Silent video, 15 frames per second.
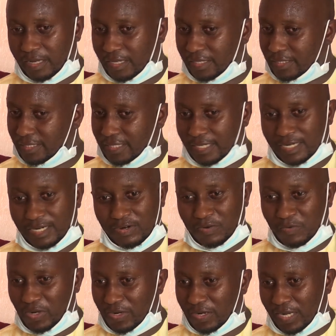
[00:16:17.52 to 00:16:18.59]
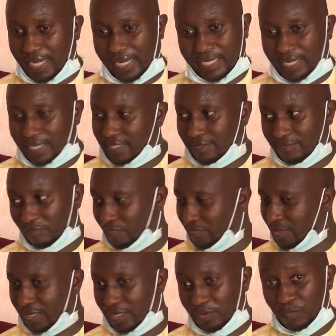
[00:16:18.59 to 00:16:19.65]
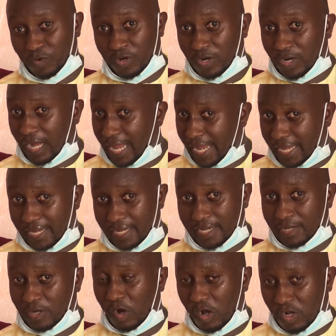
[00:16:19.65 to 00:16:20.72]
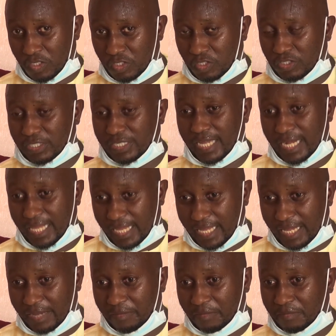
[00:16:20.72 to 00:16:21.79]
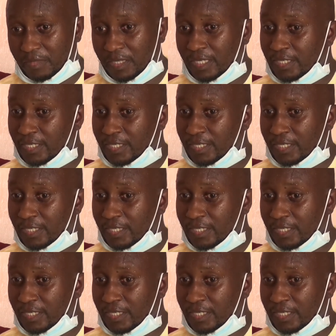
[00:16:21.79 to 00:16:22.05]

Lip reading: Sir Dawda will not like that. He would not like us telling him